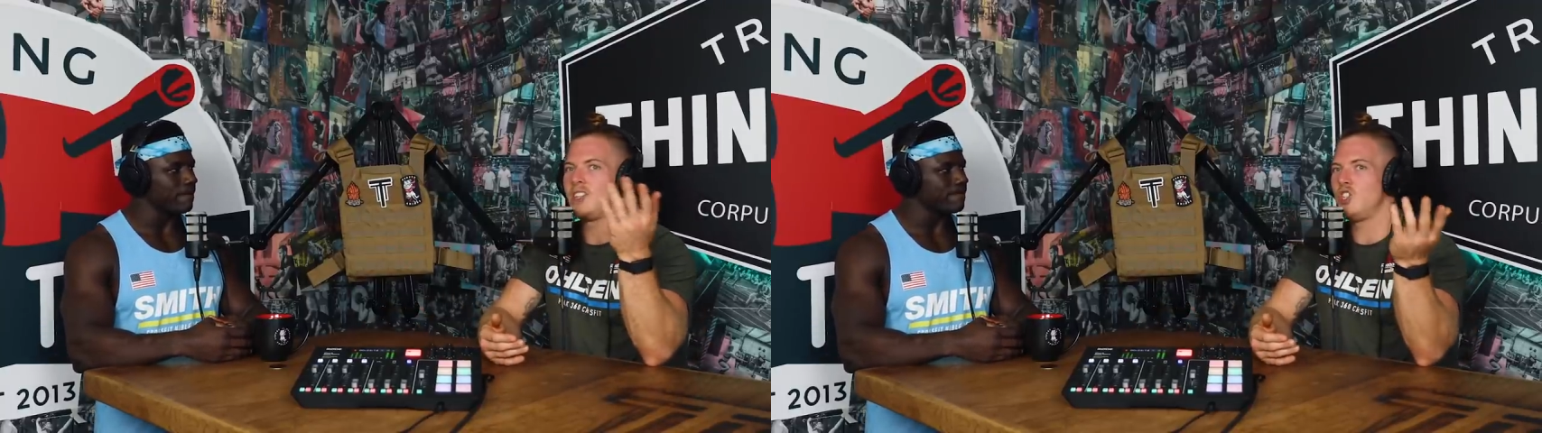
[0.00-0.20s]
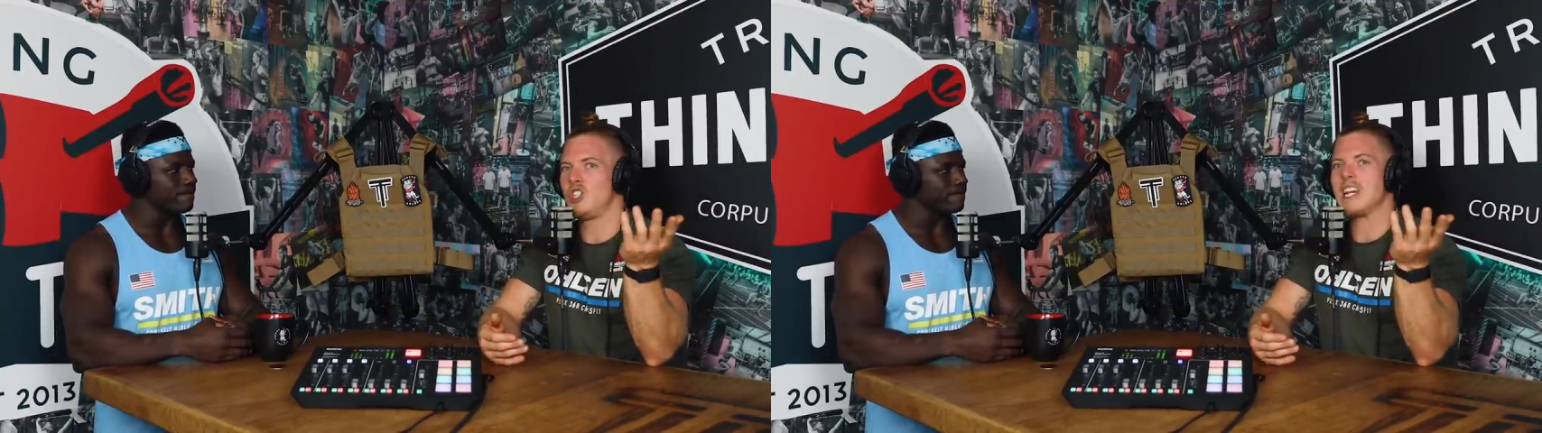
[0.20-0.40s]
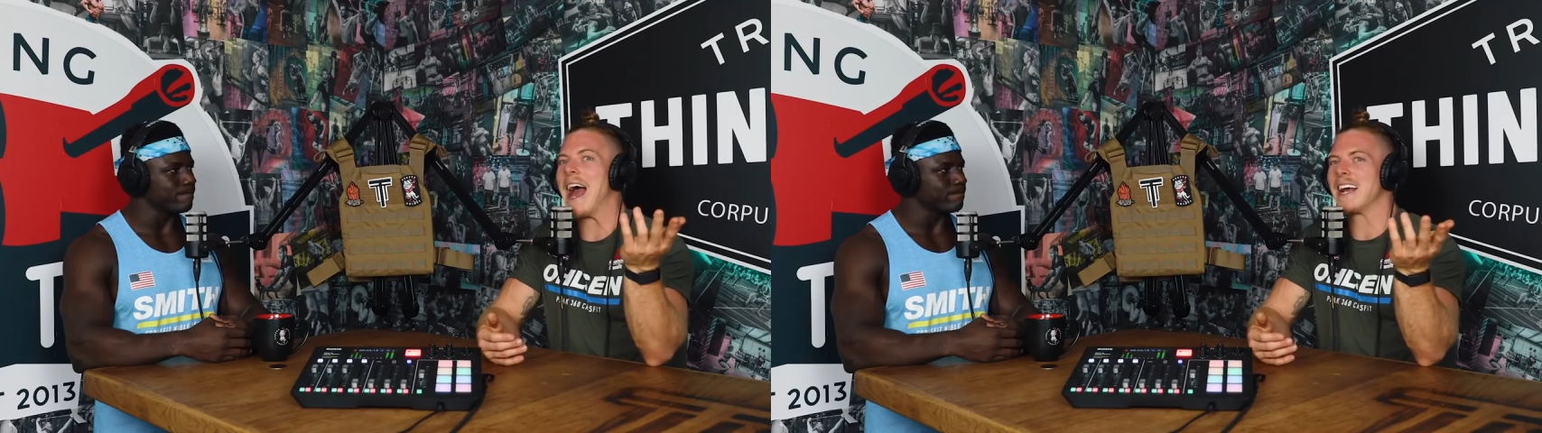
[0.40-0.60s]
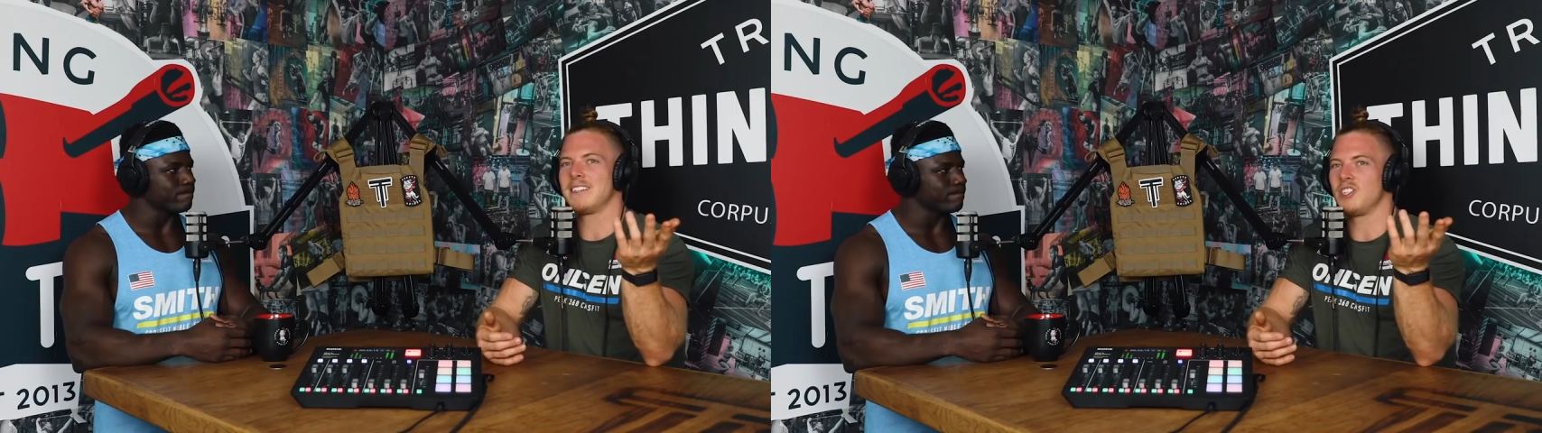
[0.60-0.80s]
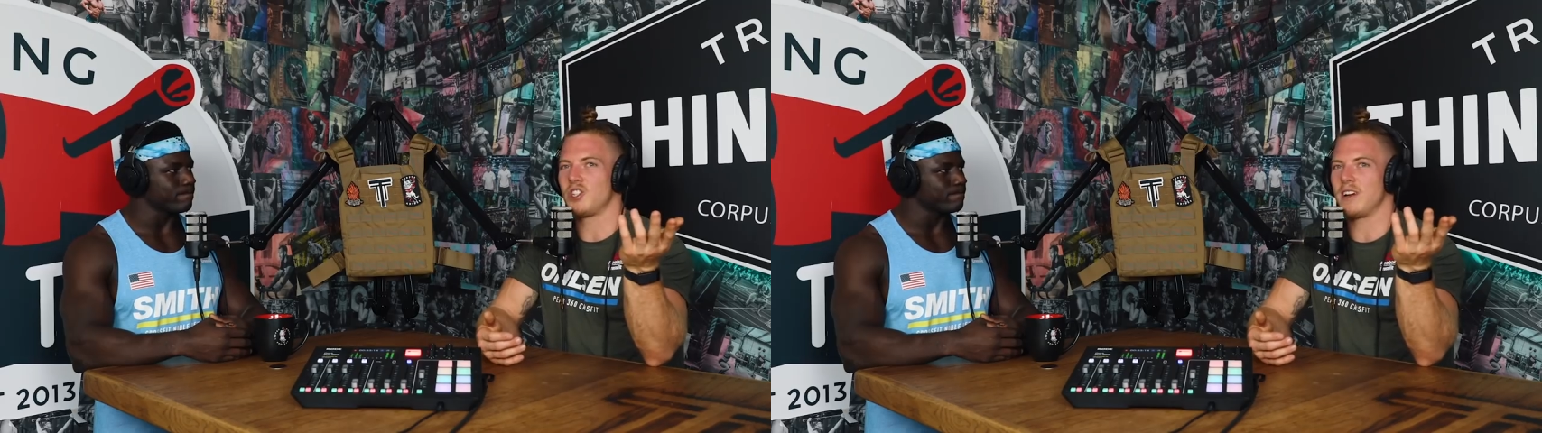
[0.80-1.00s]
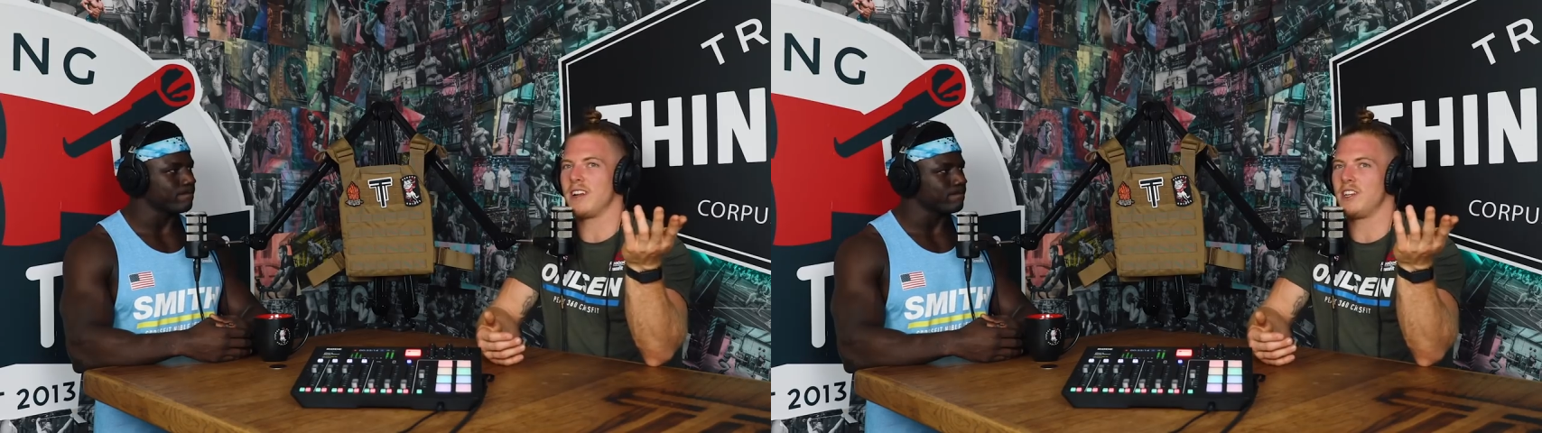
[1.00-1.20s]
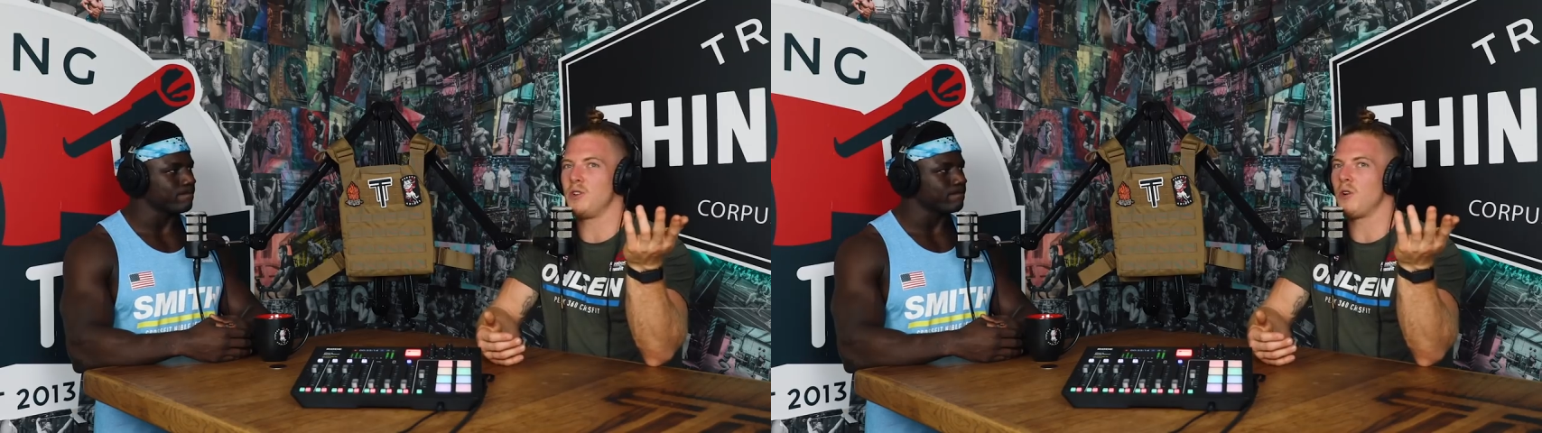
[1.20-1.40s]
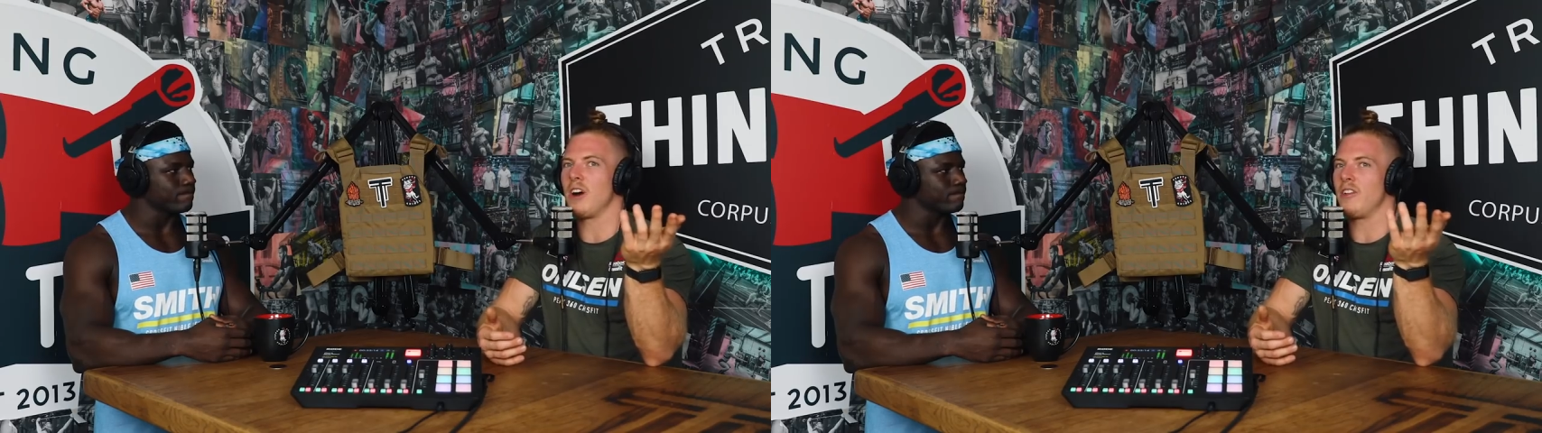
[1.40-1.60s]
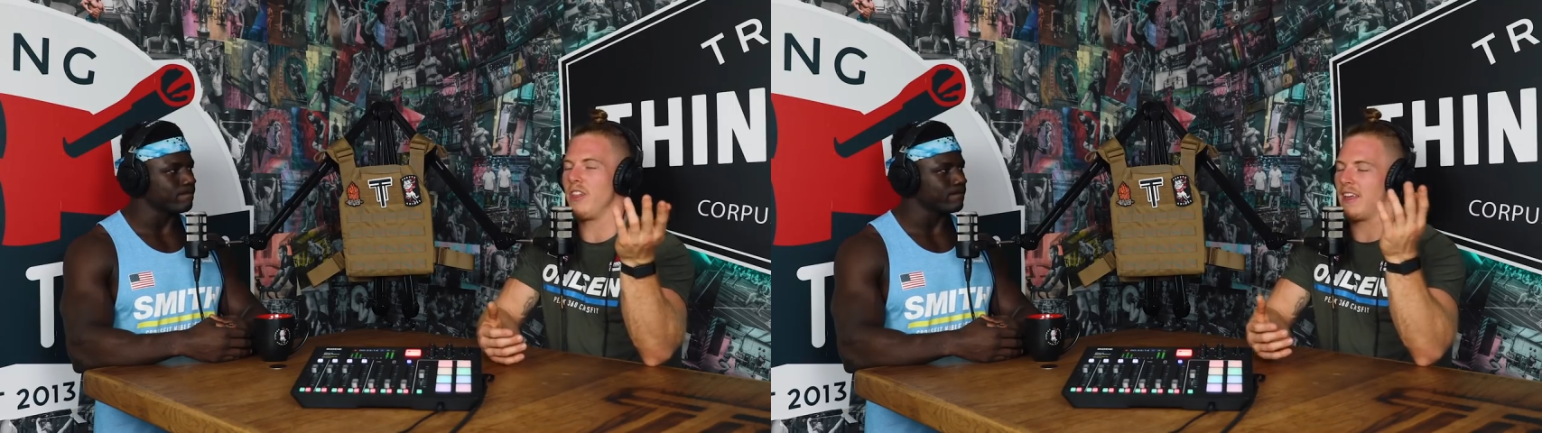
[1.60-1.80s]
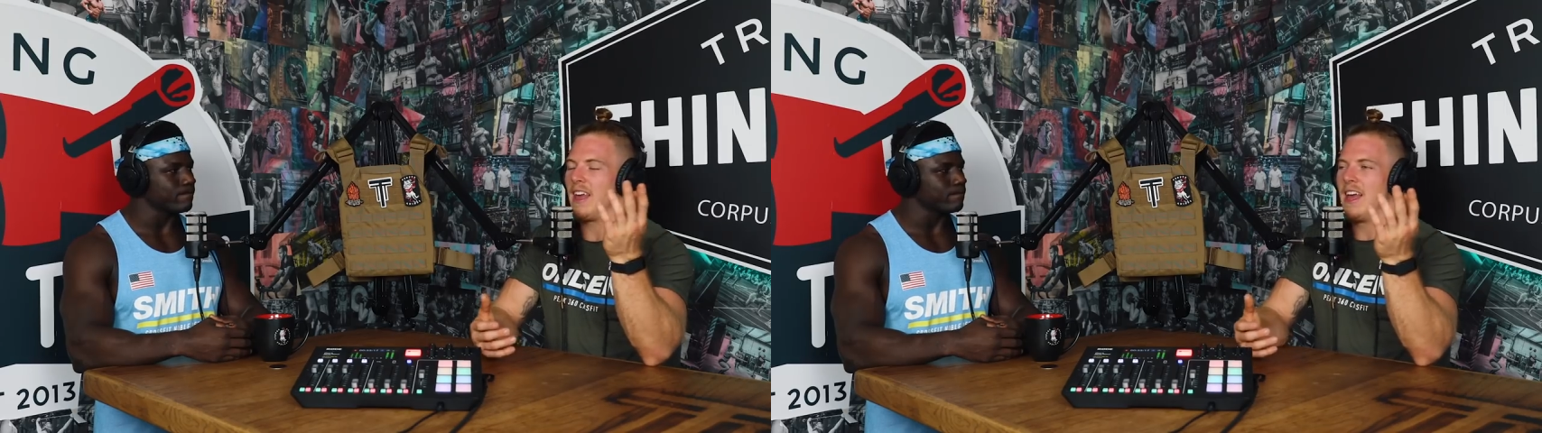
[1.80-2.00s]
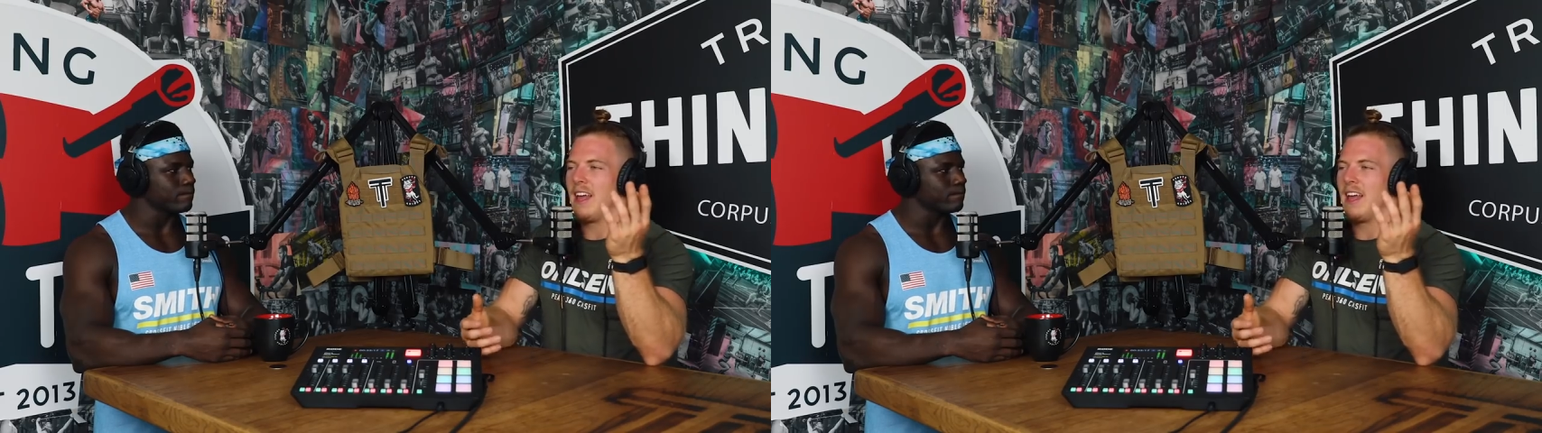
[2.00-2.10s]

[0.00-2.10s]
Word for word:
Speaker 1: jacked and shredded you are, like